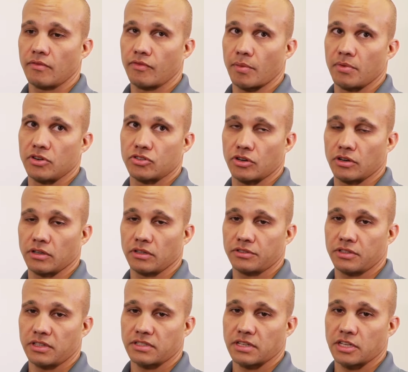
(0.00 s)
from internal
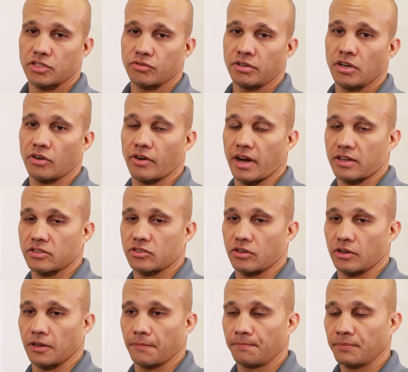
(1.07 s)
to the accessory or
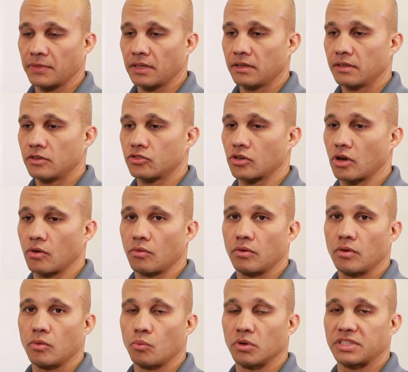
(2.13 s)
external.
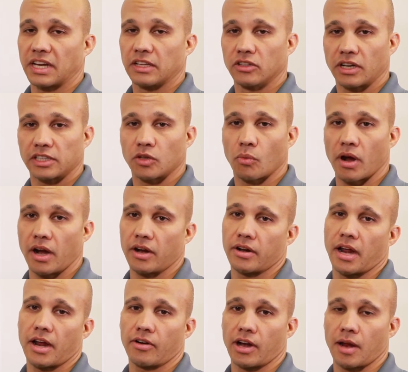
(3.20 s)
So we'll take a look at the wiring
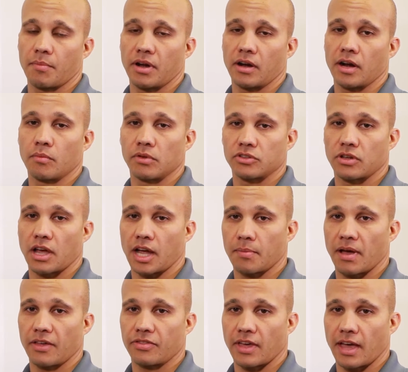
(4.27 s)
diagram here and we'll talk about